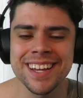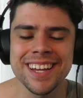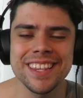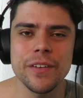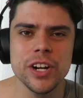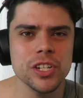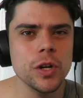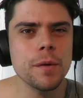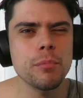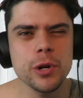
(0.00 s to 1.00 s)
They're actually
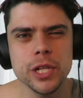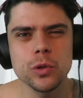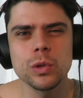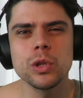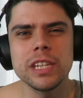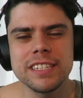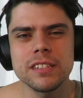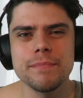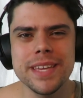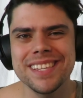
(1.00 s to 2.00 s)
got a pretty good
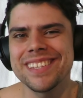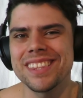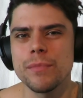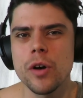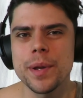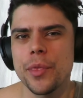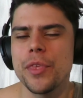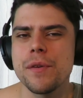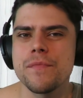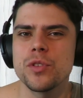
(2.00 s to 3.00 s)
list mix at the moment, I
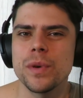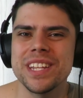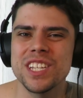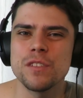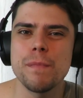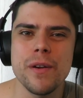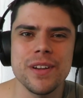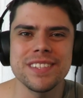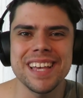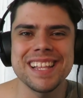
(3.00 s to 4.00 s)
think, between
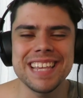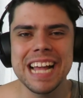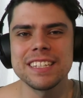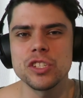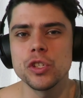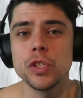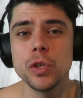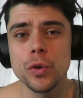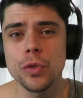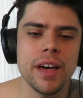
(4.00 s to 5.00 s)
experienced and talented
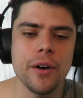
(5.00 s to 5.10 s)
youth.